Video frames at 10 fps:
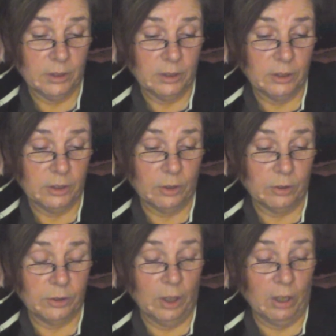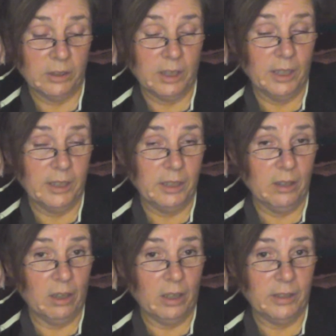She goes Dawn Cutting
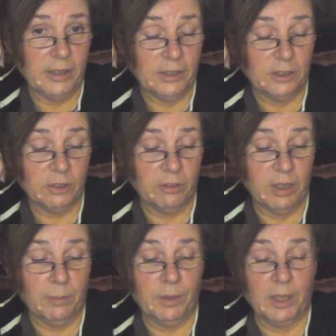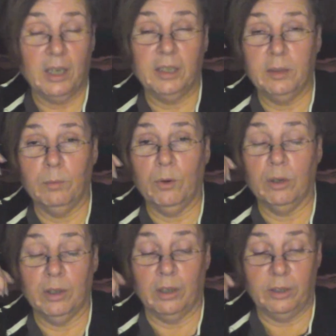on Instagram, The Cutting
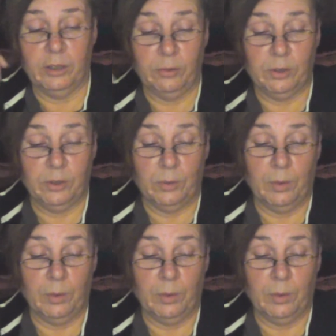Board on YouTube.